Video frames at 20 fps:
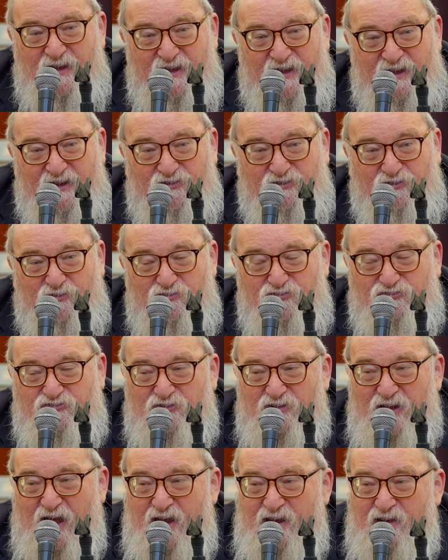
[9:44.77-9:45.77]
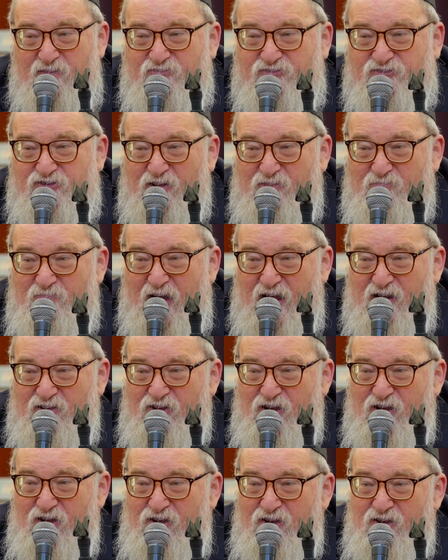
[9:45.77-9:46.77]
is Yerushalayim
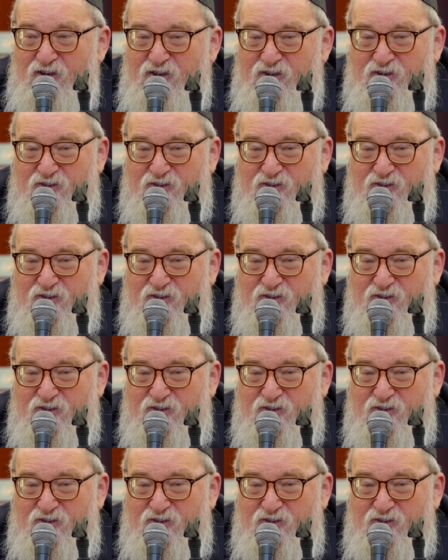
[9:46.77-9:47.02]
Shalmala,